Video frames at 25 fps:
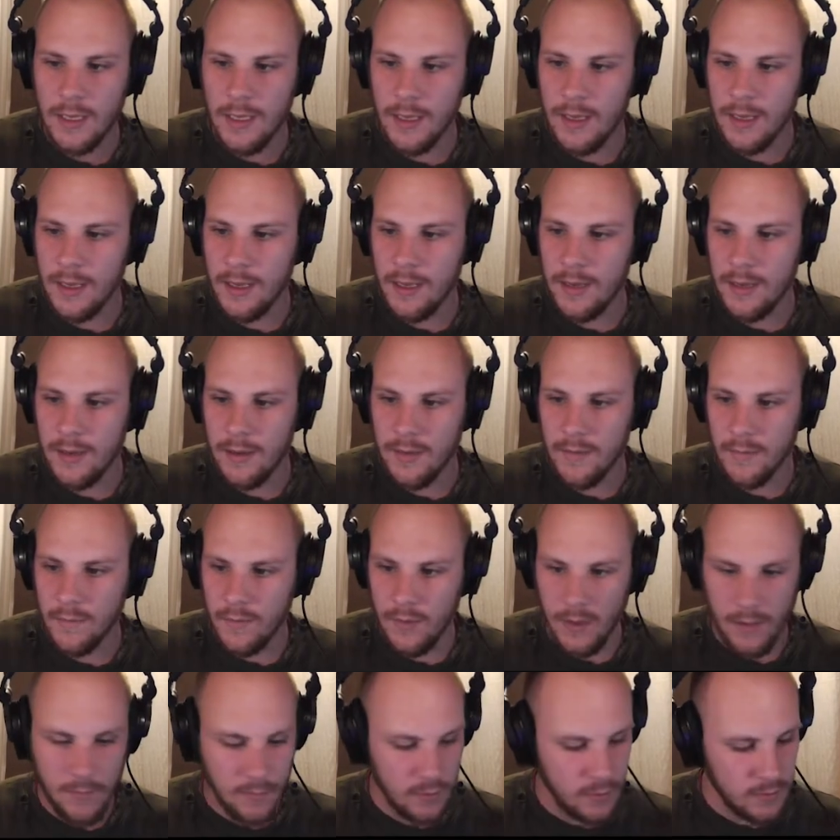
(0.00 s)
And
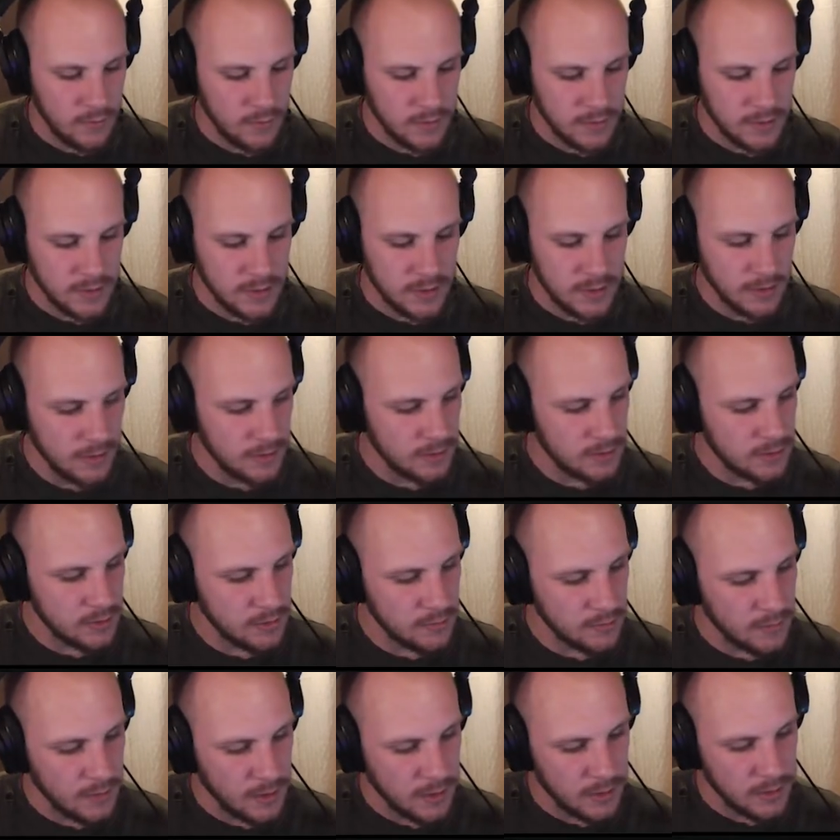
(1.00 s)
I'm going to set this to
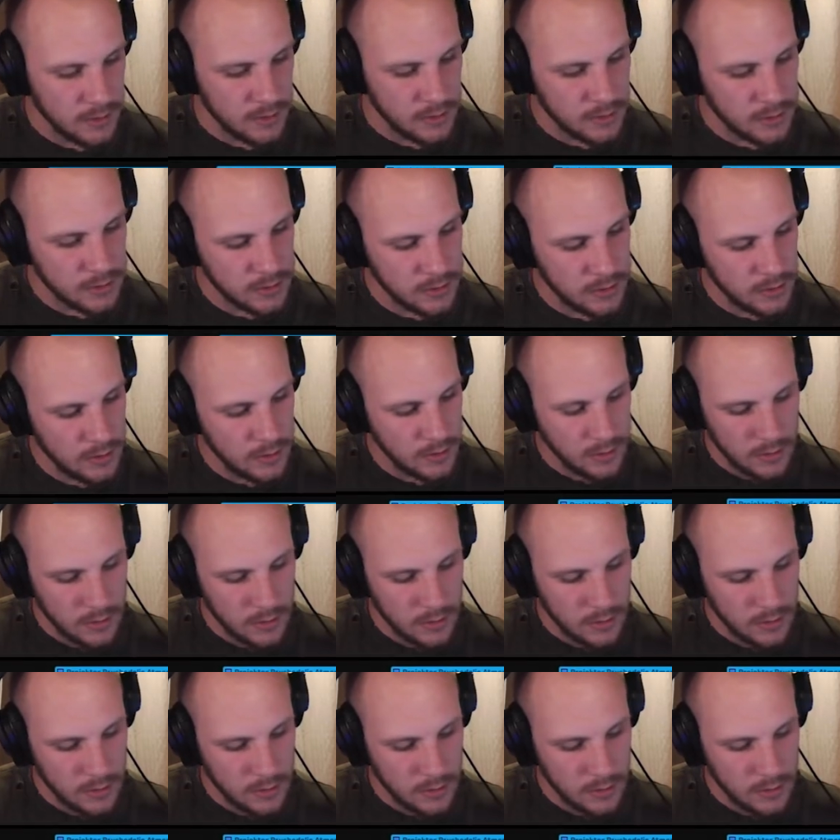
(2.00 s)
minus